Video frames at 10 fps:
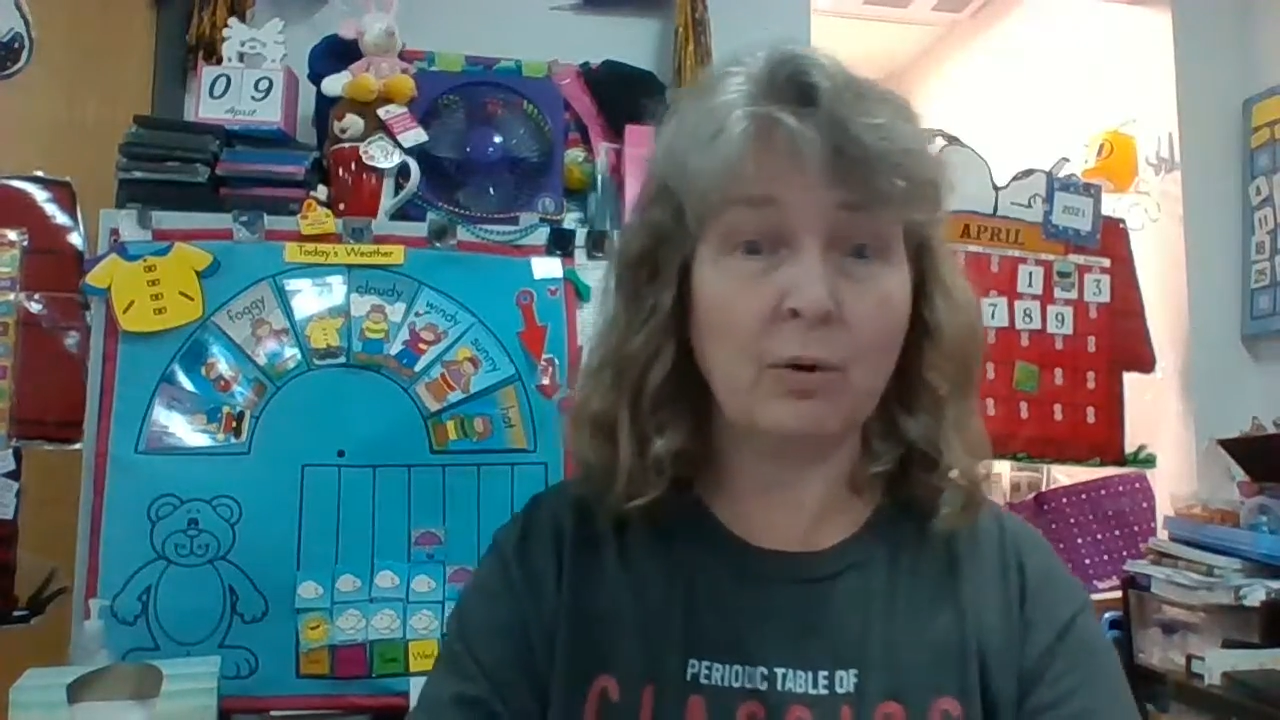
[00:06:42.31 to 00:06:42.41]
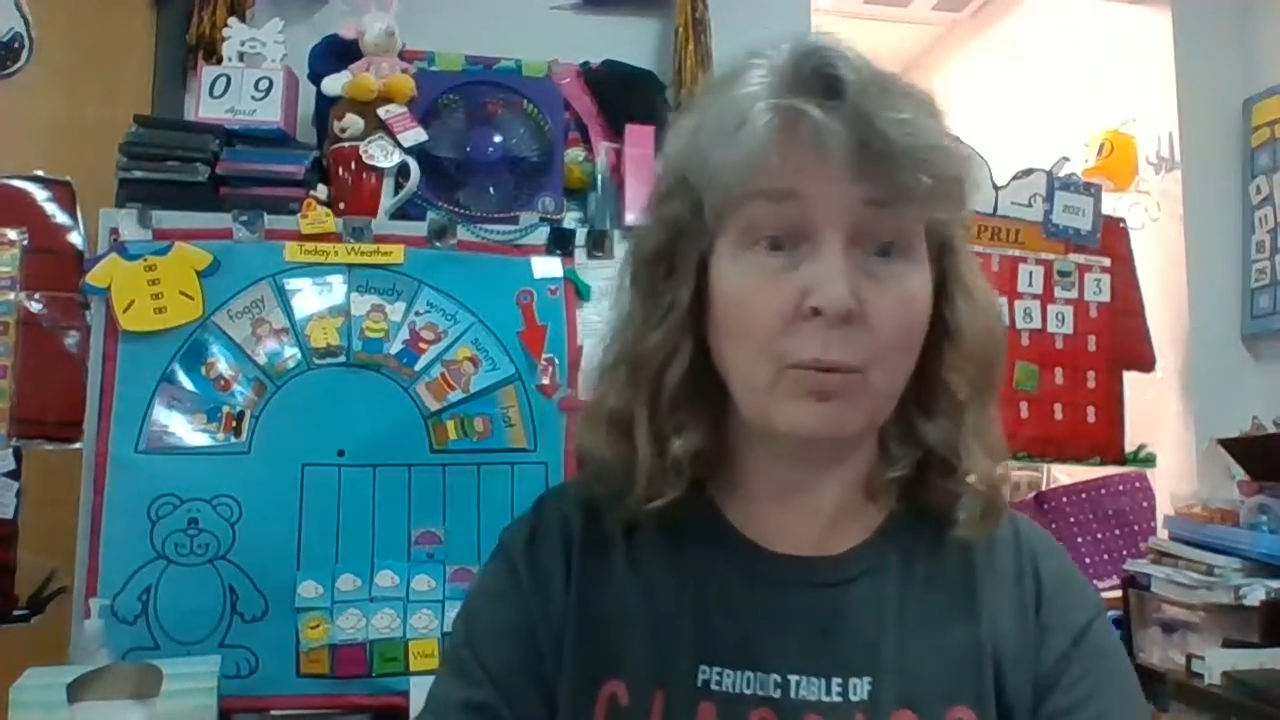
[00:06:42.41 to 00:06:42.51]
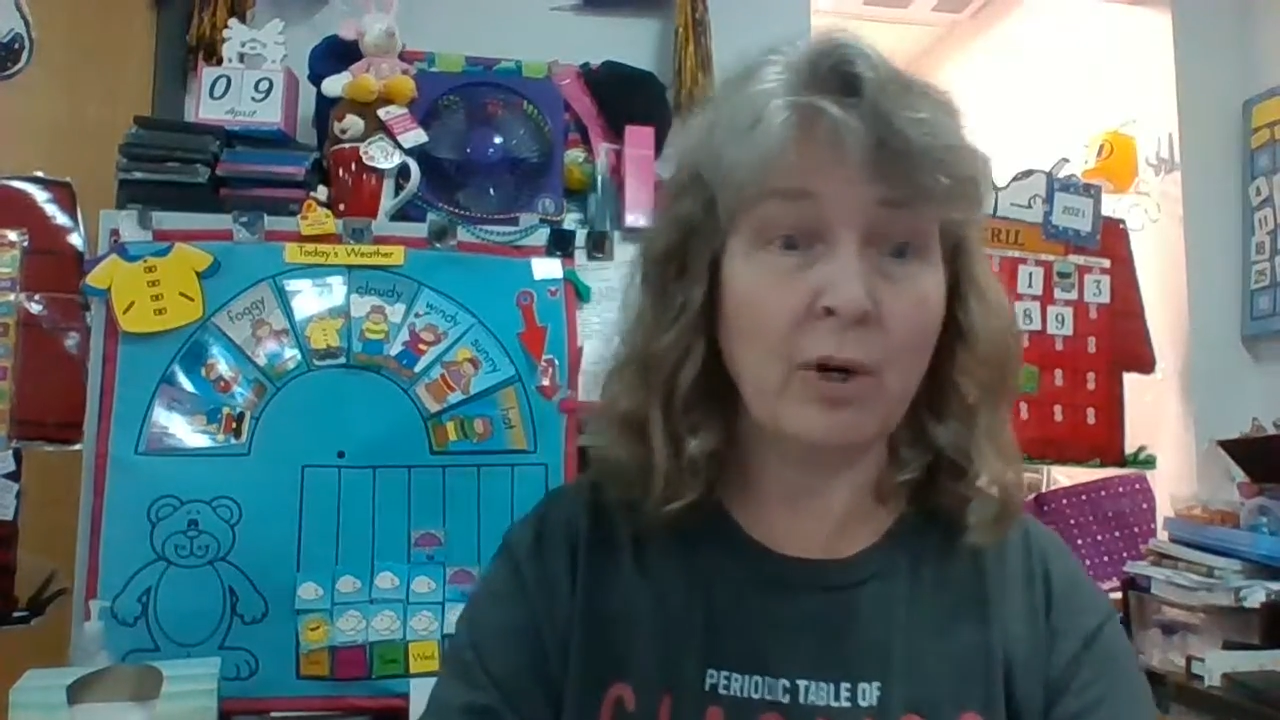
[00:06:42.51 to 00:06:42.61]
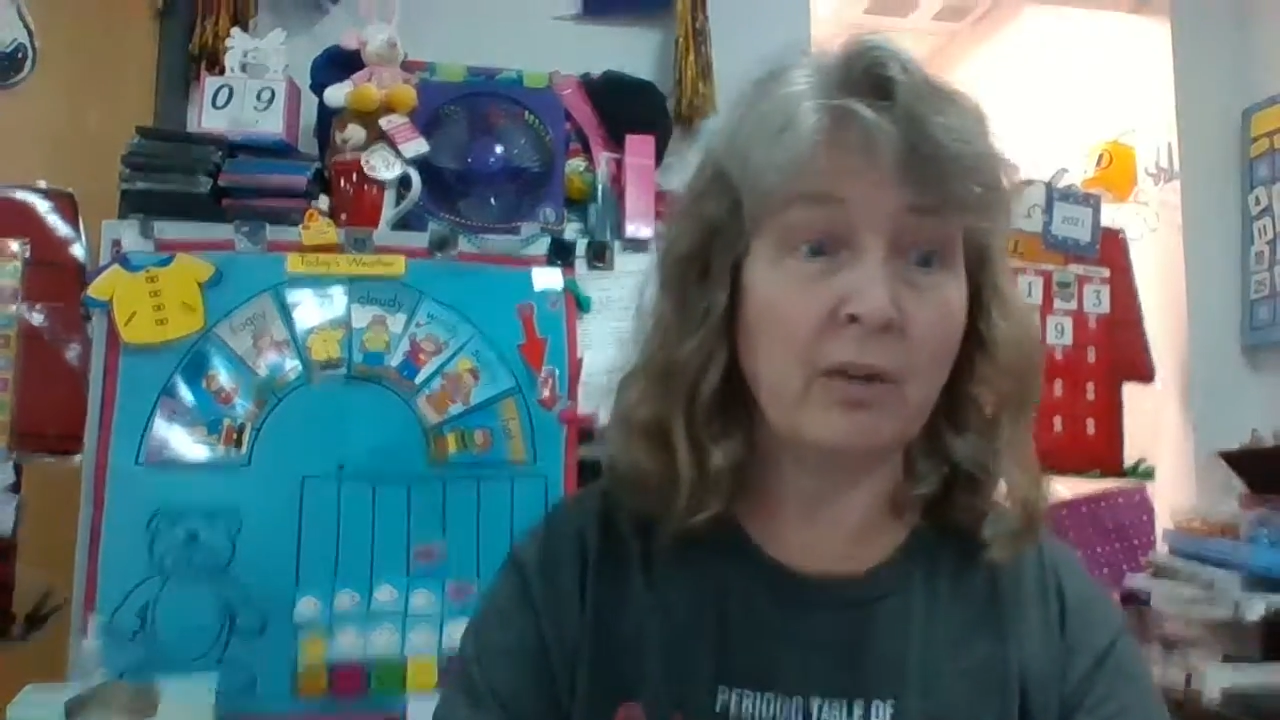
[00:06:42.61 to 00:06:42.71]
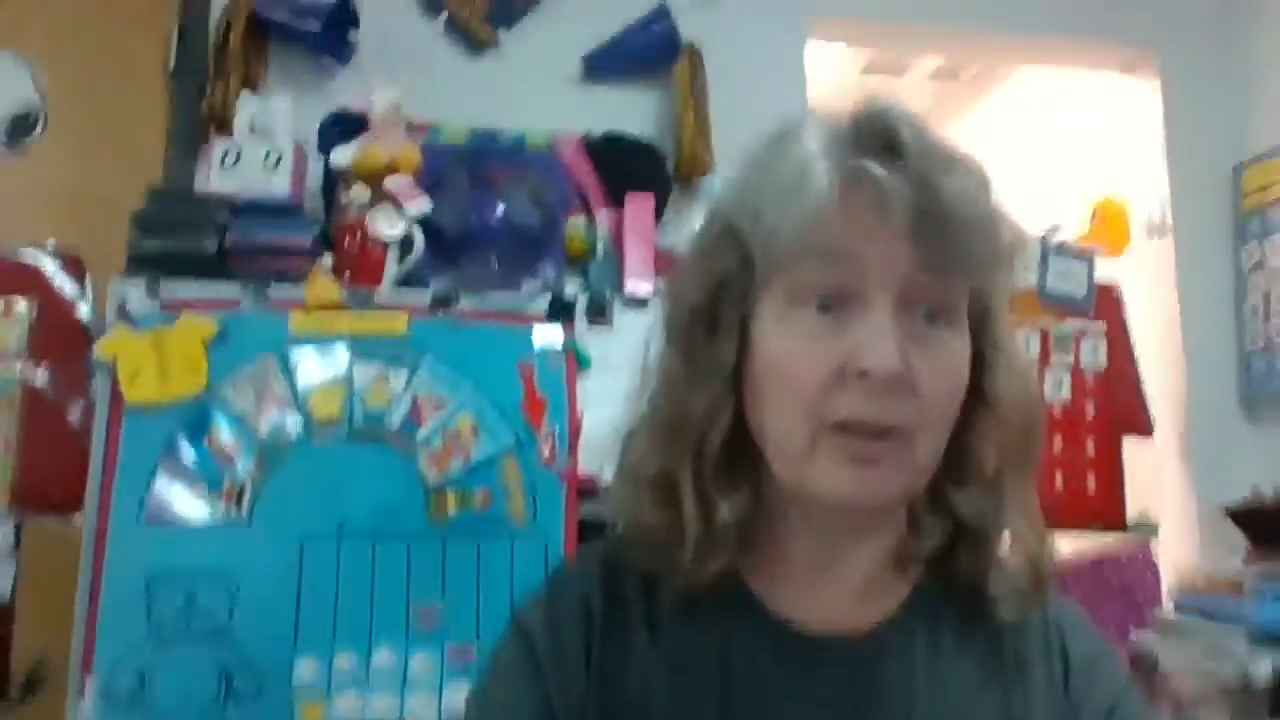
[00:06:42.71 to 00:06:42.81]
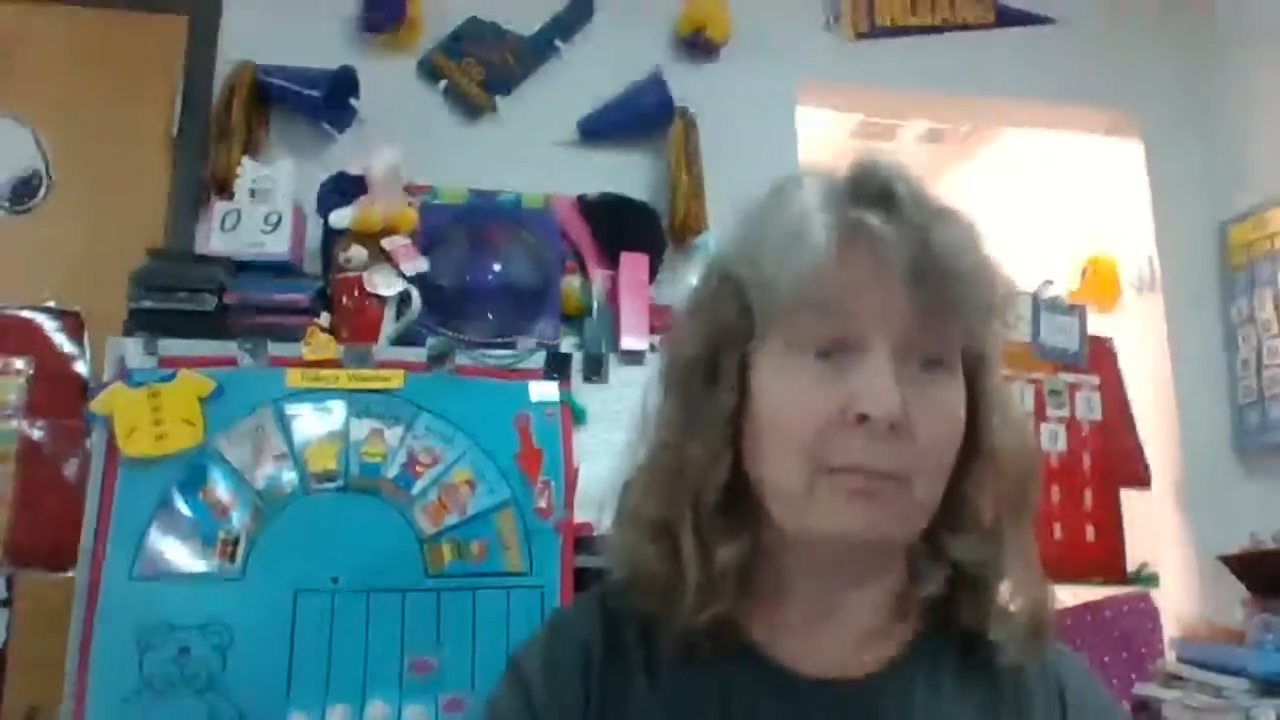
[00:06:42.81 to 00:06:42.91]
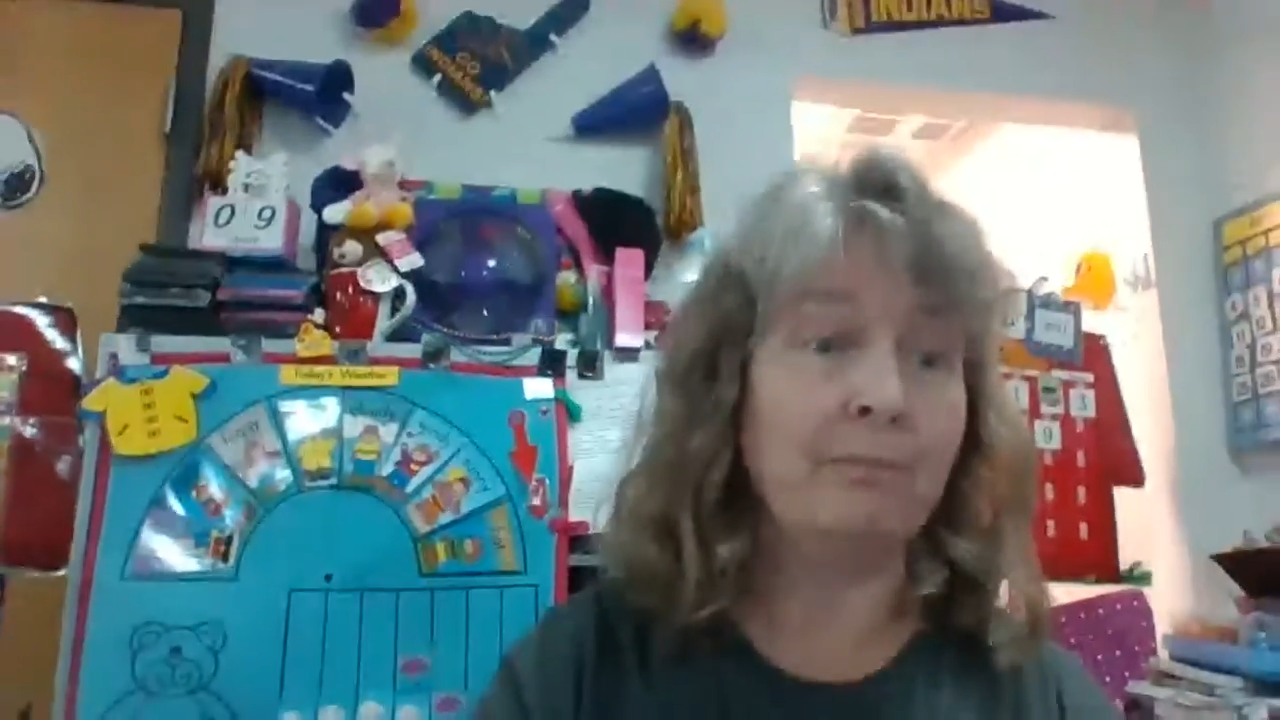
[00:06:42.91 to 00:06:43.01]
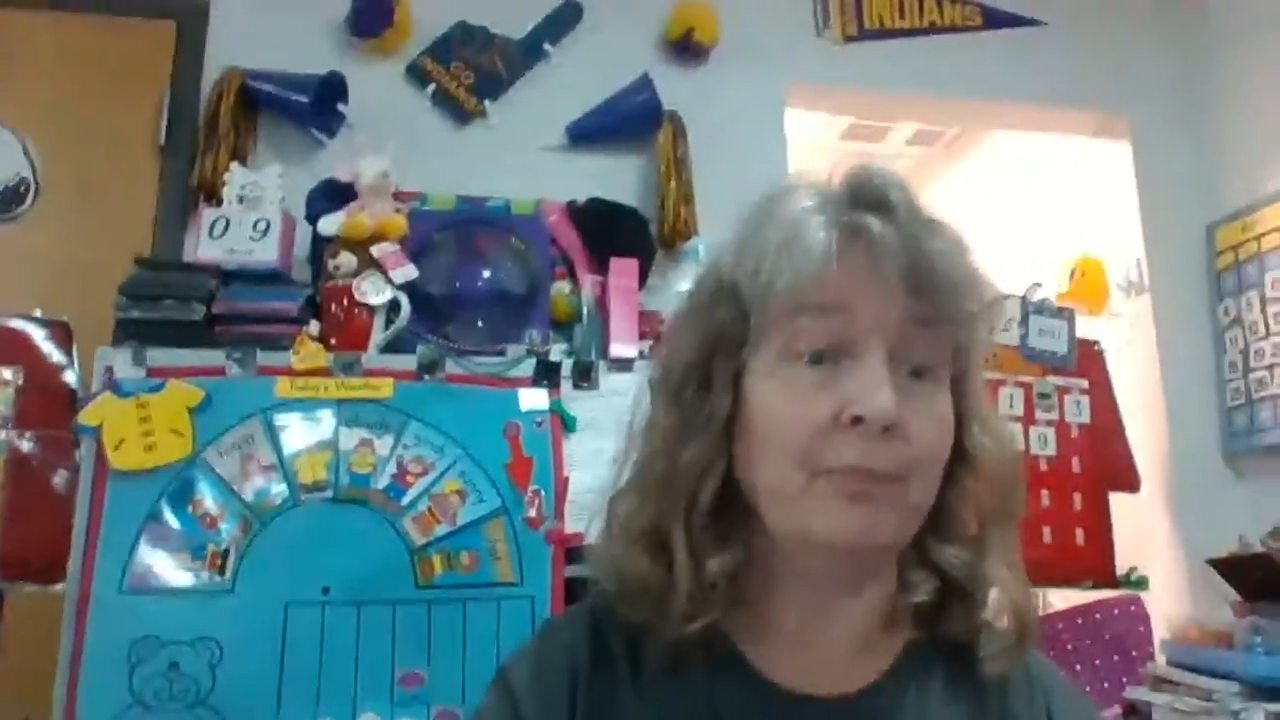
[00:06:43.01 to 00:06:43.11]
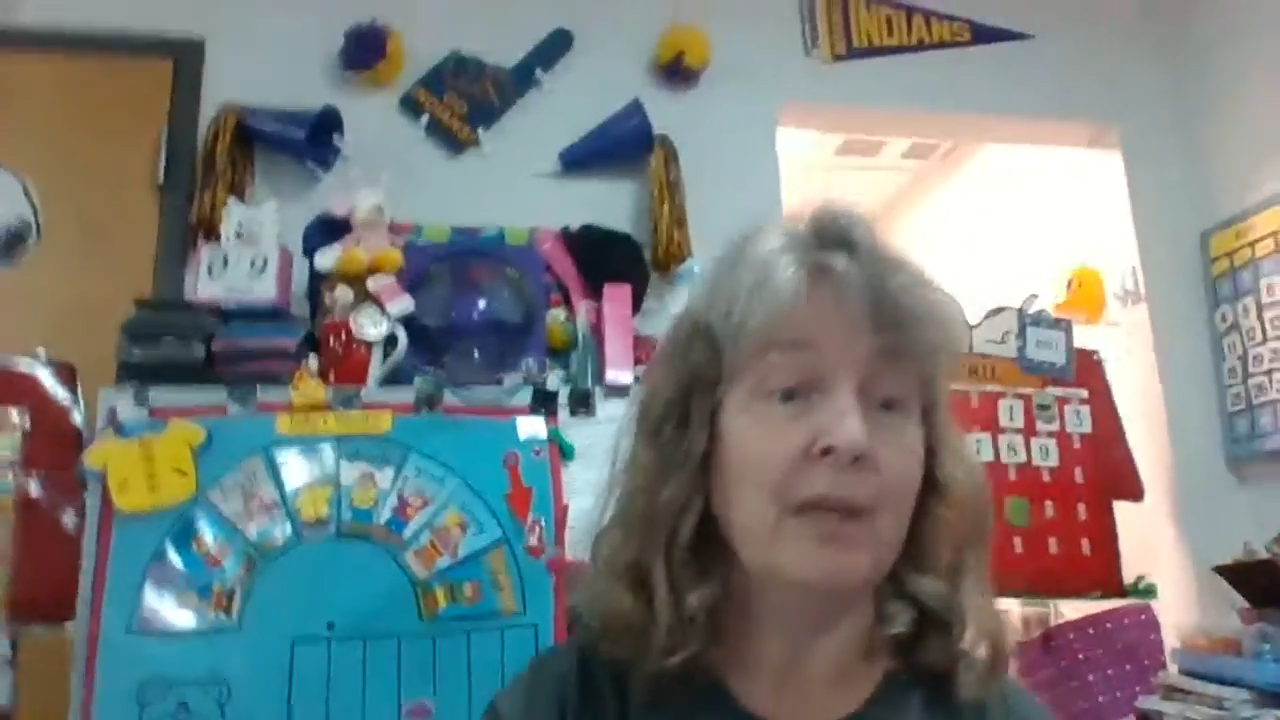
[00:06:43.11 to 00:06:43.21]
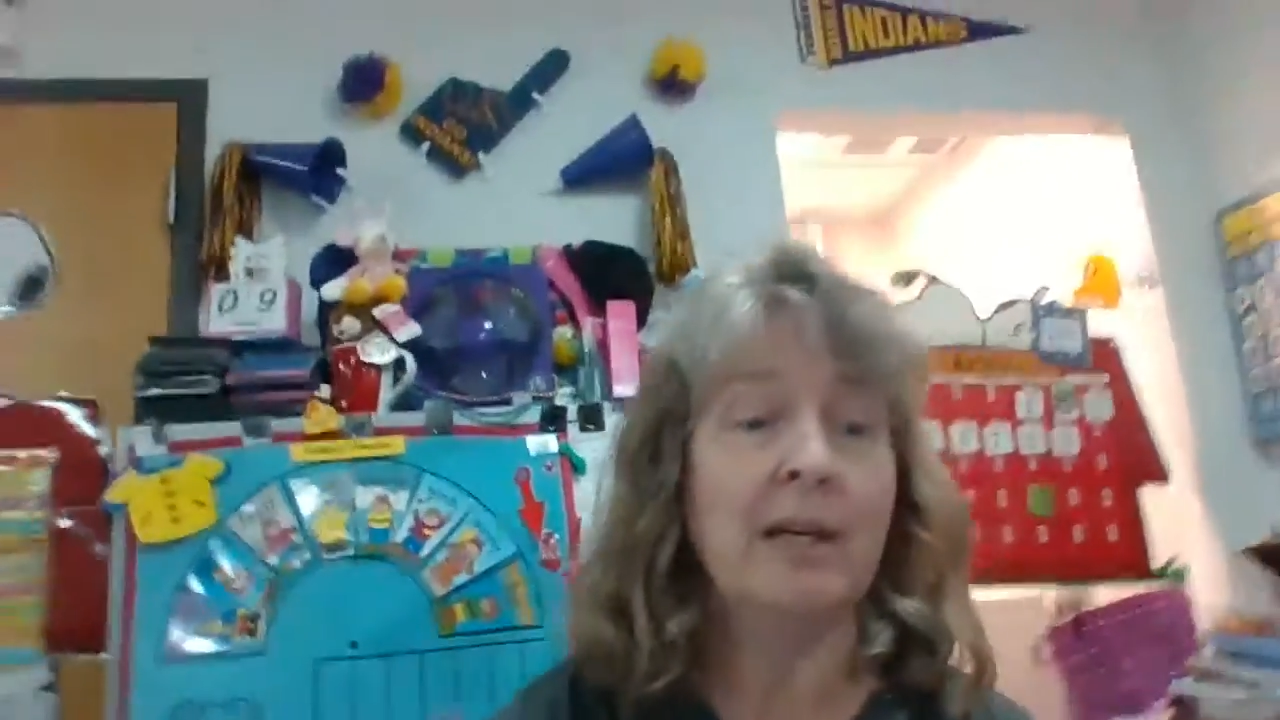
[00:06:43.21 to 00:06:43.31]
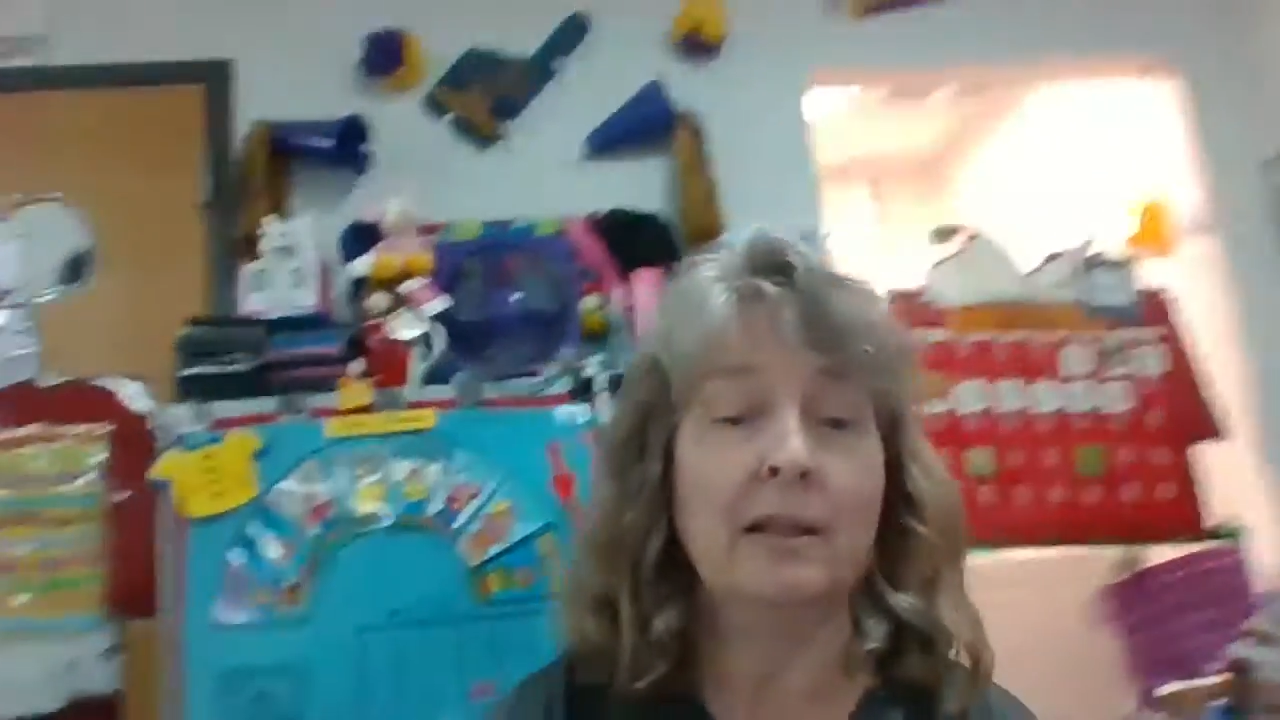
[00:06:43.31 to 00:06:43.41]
to wear them.